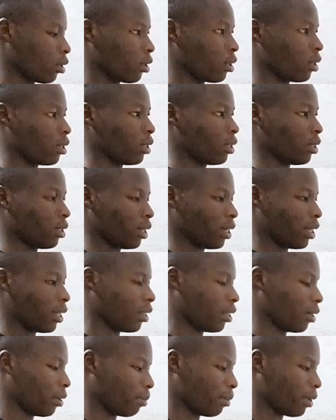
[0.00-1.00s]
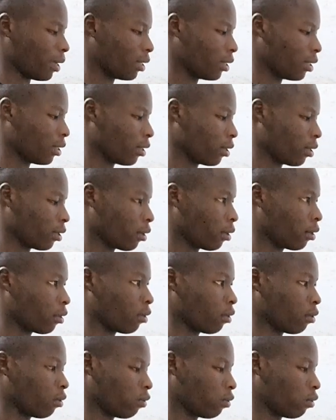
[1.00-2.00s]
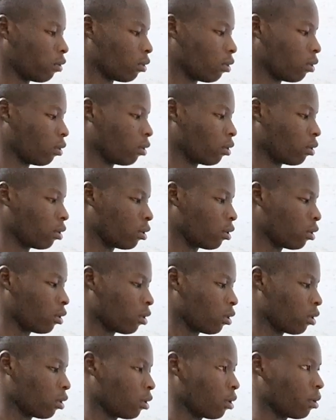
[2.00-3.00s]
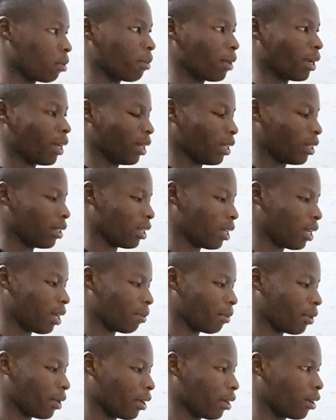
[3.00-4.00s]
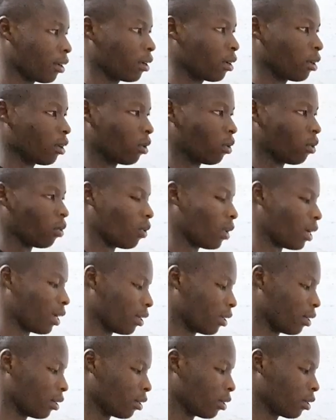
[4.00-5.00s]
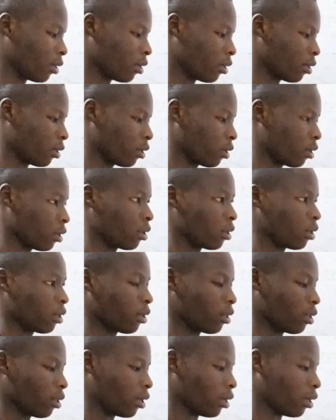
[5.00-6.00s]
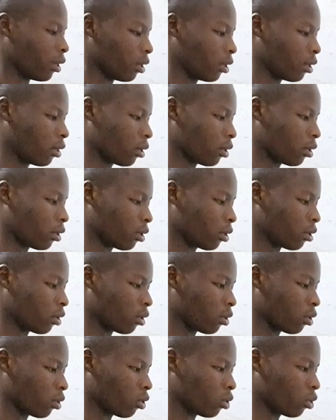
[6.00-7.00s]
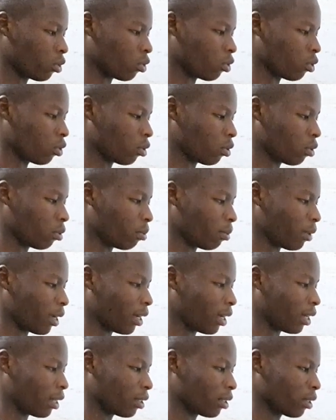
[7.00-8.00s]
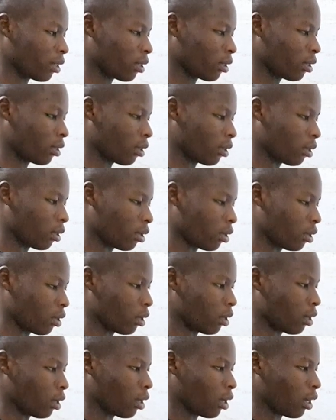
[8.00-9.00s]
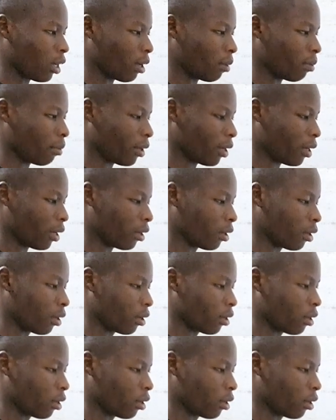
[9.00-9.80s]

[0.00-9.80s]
This is nothing but 4 minus lambda 1 3 2 minus lambda